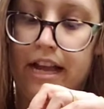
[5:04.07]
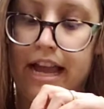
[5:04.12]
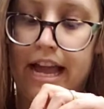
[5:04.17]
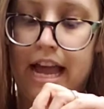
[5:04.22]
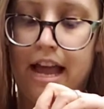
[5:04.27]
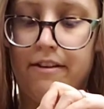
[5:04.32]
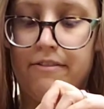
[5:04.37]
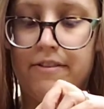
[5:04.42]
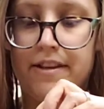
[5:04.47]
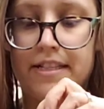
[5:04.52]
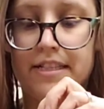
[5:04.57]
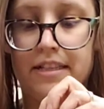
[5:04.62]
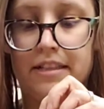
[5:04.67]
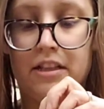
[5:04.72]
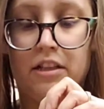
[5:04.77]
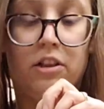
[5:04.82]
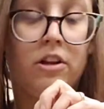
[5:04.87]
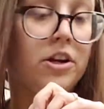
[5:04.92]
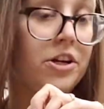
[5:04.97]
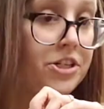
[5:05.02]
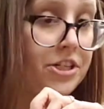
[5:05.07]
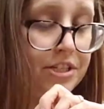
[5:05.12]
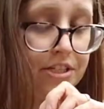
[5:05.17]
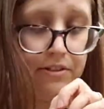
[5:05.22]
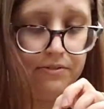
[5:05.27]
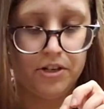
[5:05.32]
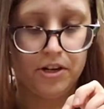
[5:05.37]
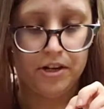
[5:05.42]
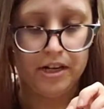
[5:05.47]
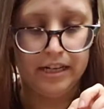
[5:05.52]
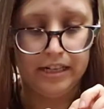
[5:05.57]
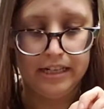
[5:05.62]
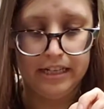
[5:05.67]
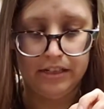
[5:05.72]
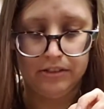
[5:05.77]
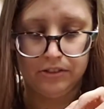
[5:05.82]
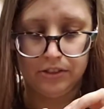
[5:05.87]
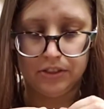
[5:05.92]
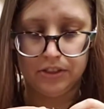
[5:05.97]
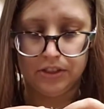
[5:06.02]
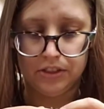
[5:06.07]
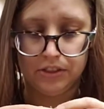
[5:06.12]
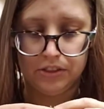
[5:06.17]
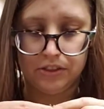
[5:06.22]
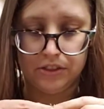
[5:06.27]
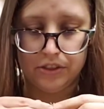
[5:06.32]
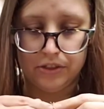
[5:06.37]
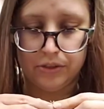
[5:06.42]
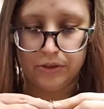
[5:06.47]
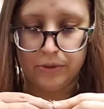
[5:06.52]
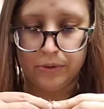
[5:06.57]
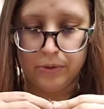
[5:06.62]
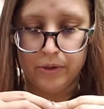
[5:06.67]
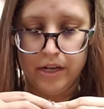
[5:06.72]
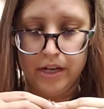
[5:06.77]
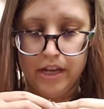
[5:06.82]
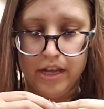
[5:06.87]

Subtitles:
have isn't the largest of darning needles, so